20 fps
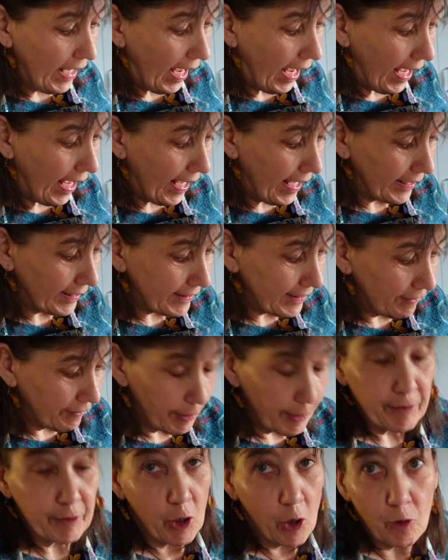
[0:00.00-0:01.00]
and
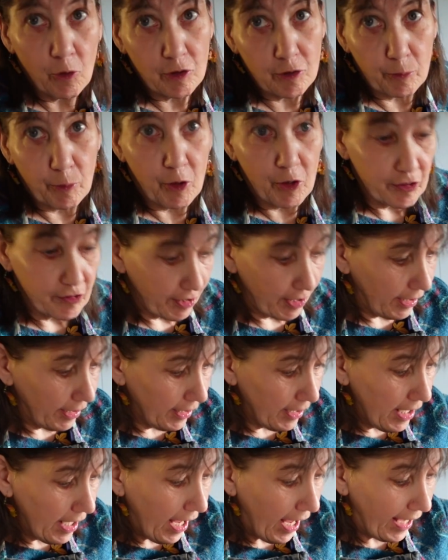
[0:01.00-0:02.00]
with cold water,
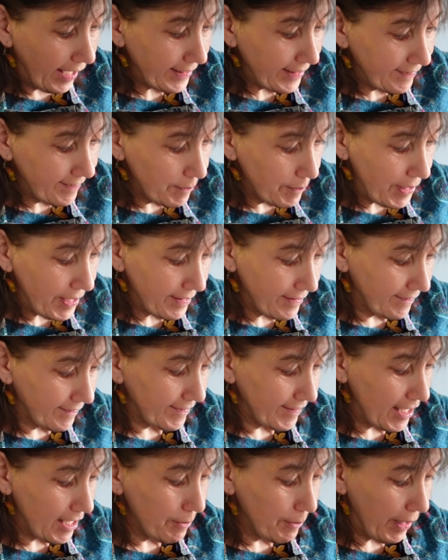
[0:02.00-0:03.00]
and it's been
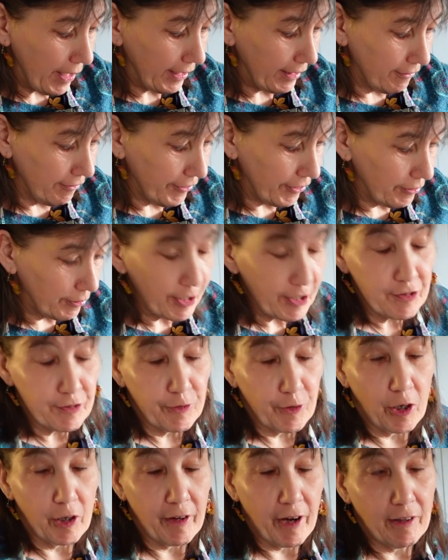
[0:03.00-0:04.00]
steeping for
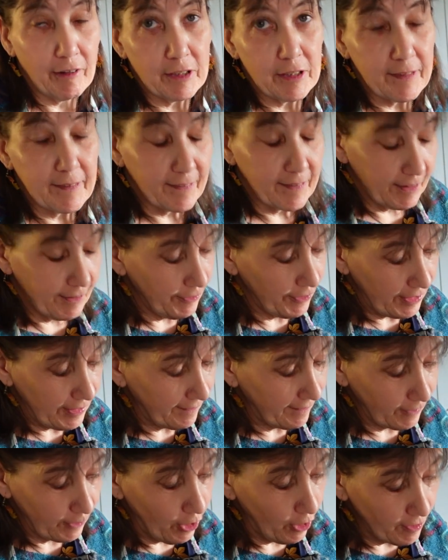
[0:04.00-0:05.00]
24 hours. If
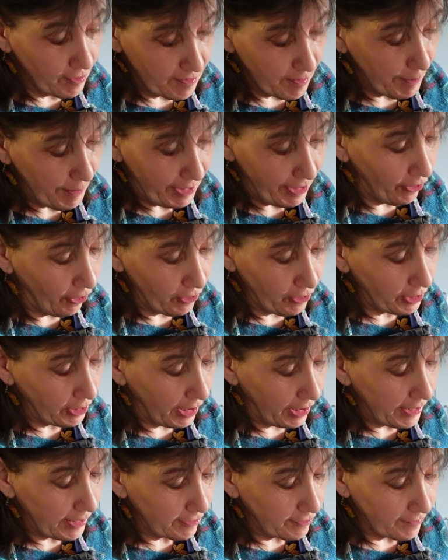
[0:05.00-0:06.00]
it goes a bit longer,
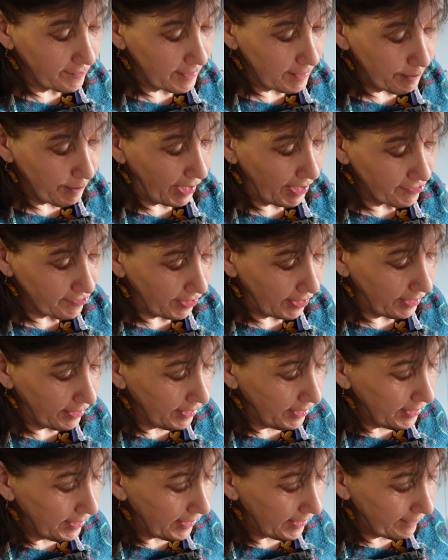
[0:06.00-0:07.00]
it doesn't matter,
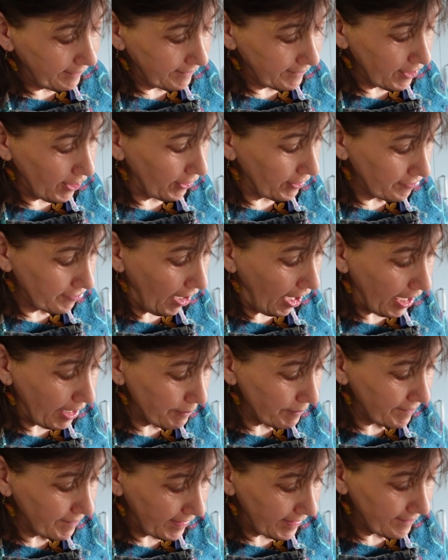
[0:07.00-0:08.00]
it's not
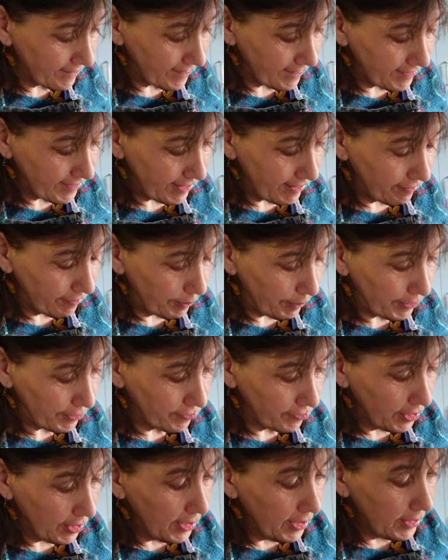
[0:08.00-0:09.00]
time sensitive,
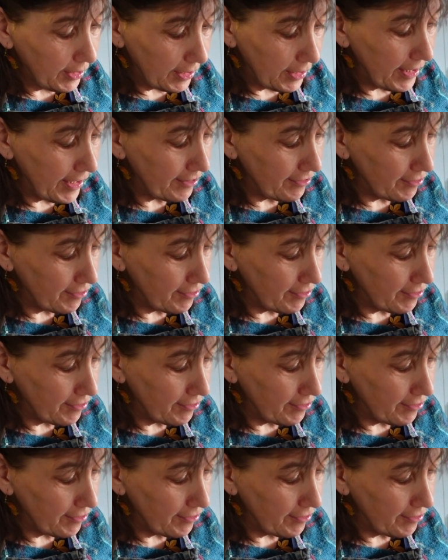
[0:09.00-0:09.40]
but you need